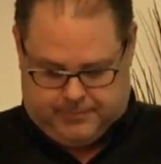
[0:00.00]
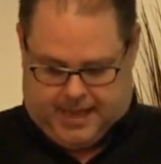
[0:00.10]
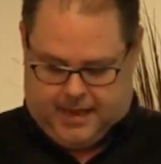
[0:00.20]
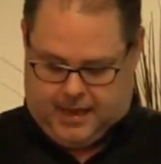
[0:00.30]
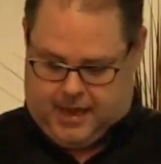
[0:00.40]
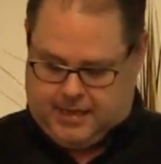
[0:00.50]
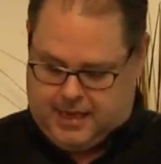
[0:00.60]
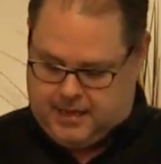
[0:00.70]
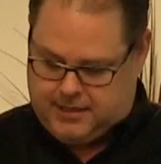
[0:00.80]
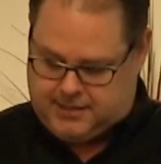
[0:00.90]
that uh,
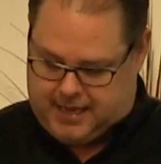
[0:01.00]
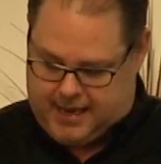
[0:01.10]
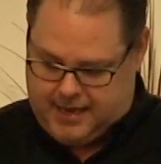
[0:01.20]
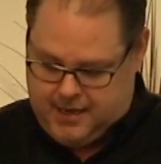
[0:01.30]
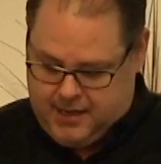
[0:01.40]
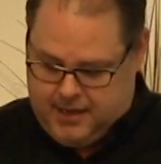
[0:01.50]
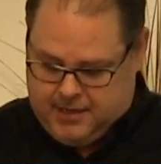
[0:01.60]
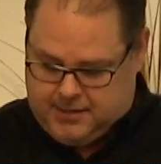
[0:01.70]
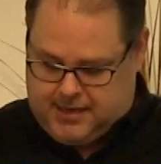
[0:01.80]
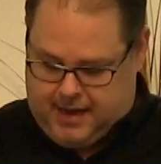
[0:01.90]
ye that say,
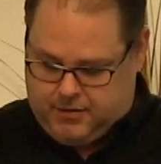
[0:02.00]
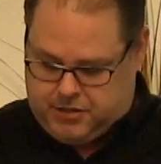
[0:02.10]
Today or